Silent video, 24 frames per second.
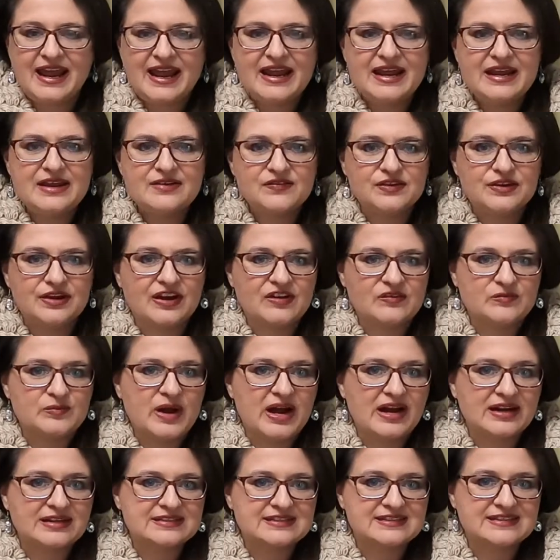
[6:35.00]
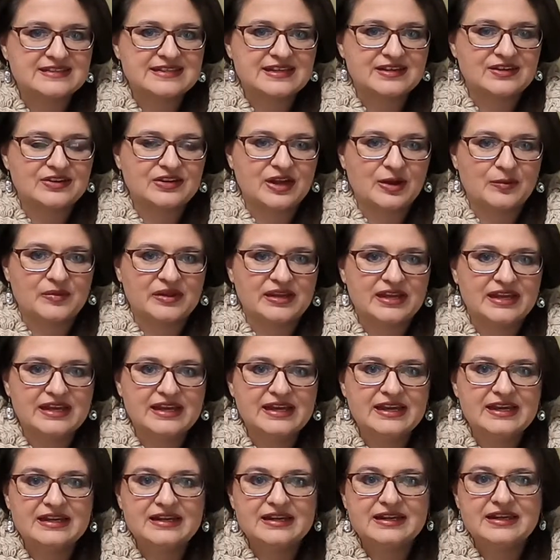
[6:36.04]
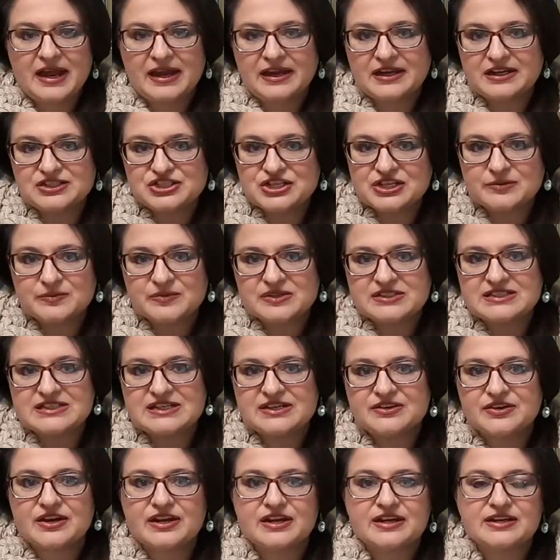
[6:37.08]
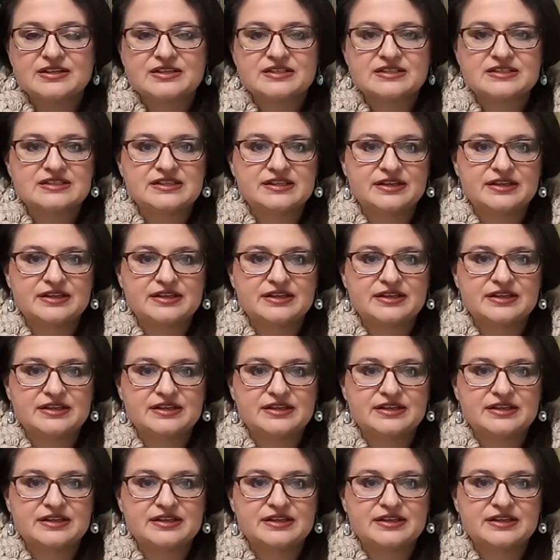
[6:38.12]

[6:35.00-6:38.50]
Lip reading: hey, if you have boxes that are coming in, packaging materials,